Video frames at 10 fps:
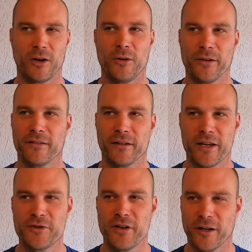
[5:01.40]
I called it the
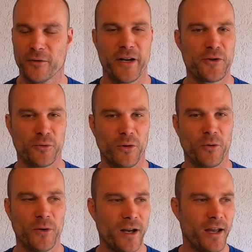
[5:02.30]
Legendary Ranger
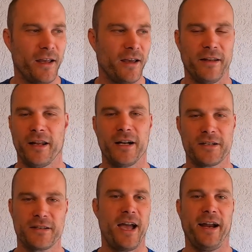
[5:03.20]
Roll, and then I
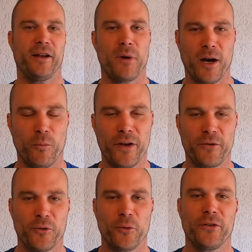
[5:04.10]
just added my
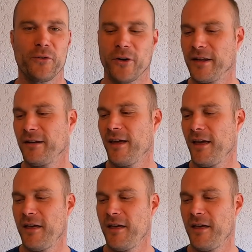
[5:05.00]
winter twist on it,